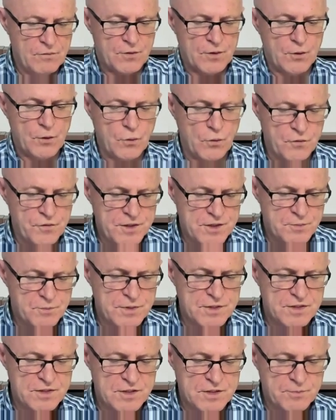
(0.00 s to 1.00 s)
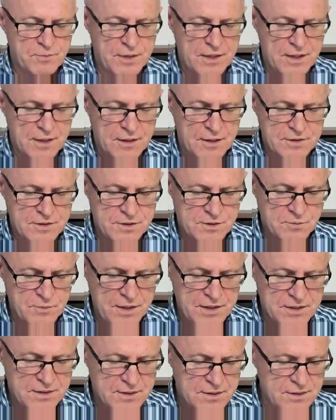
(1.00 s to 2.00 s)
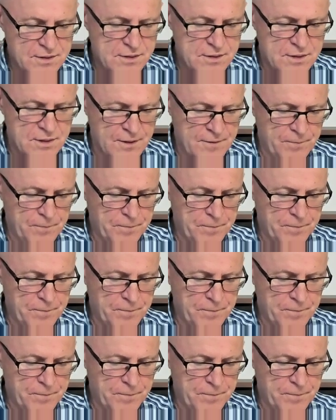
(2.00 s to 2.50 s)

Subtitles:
The Northeast Business Park I just mentioned.